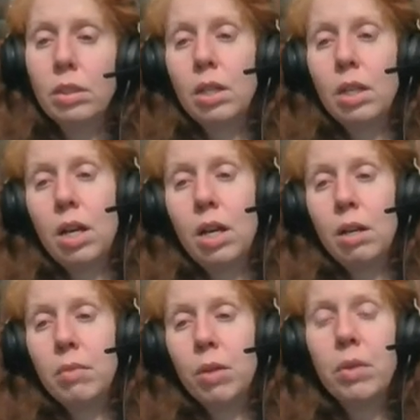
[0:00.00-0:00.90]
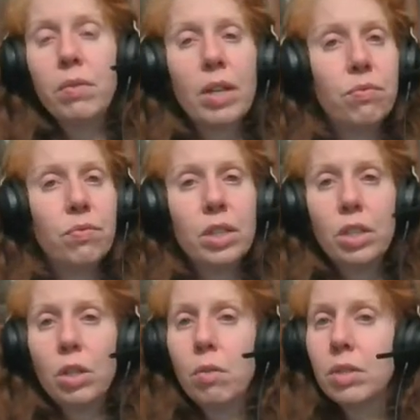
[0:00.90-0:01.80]
um, and we've got
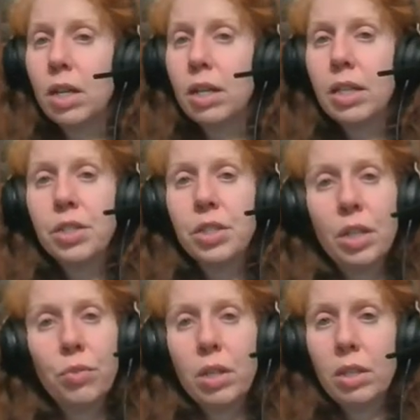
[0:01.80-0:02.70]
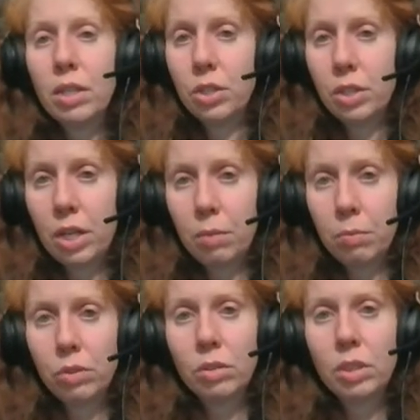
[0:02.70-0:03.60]
videos on each and every one of these
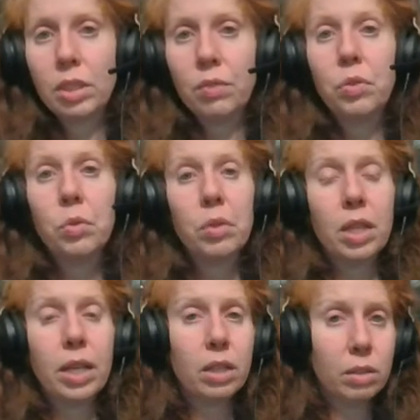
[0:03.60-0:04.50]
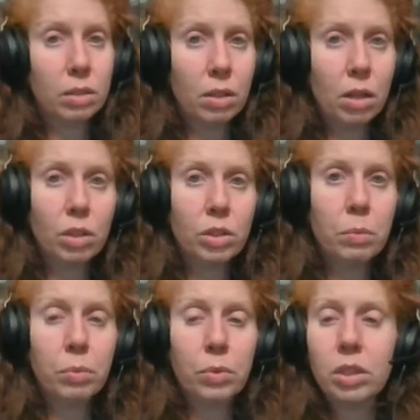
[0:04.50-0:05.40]
chapters, if you would like a
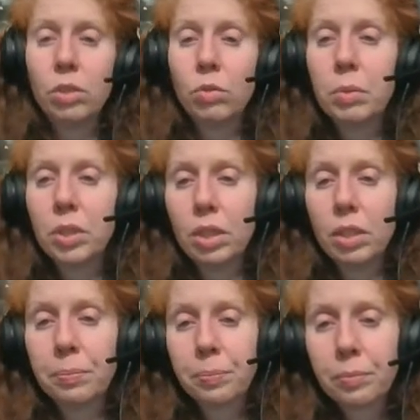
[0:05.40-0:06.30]
deeper description.